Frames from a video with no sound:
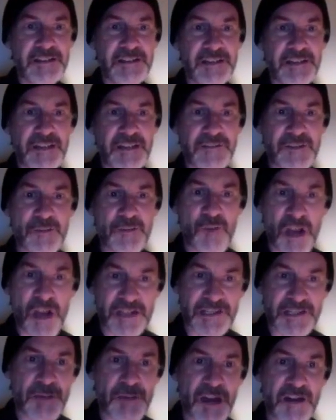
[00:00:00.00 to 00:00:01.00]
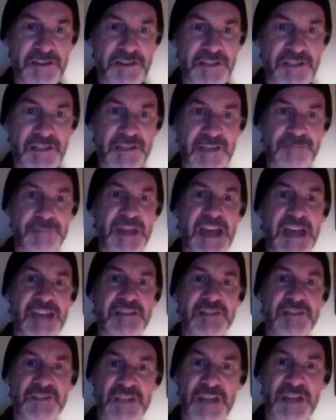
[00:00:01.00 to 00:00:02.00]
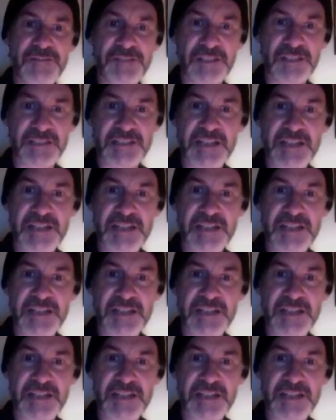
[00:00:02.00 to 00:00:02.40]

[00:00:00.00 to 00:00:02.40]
If you want tomorrow, you can pack your duffel and